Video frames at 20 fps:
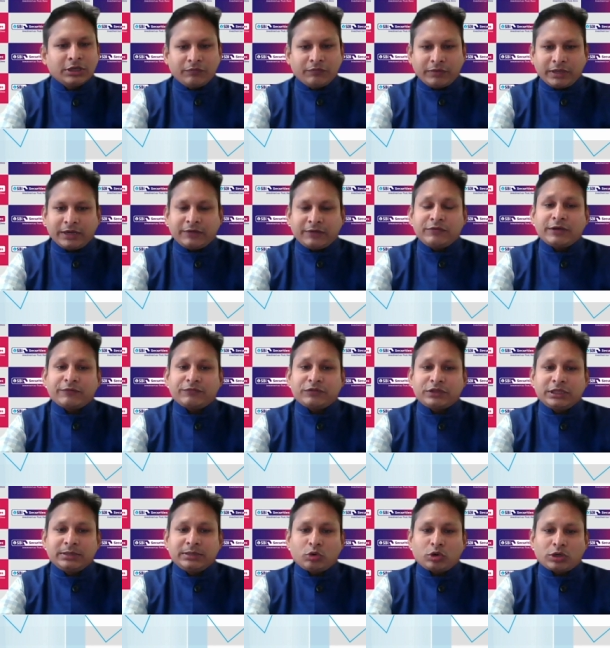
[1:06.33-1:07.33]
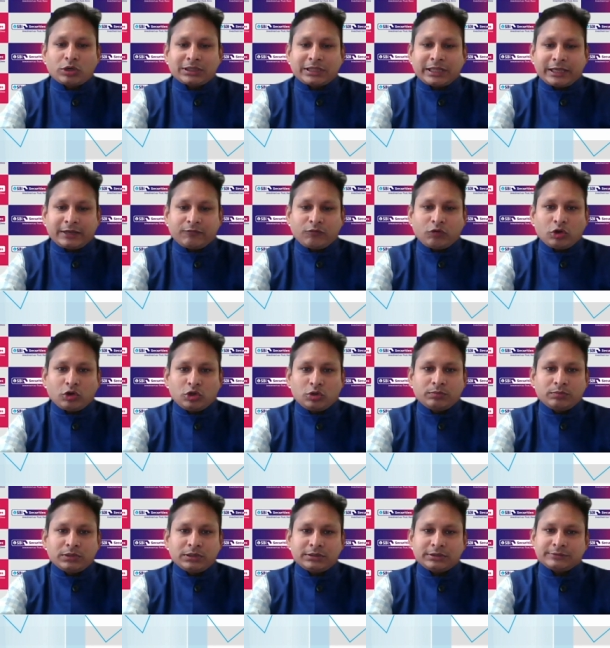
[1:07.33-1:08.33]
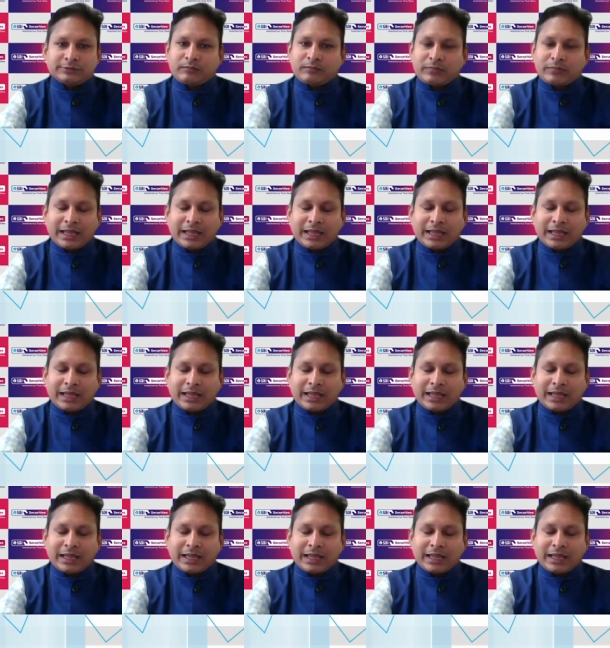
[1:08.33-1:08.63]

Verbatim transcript: wherein we have seen motorcycle volume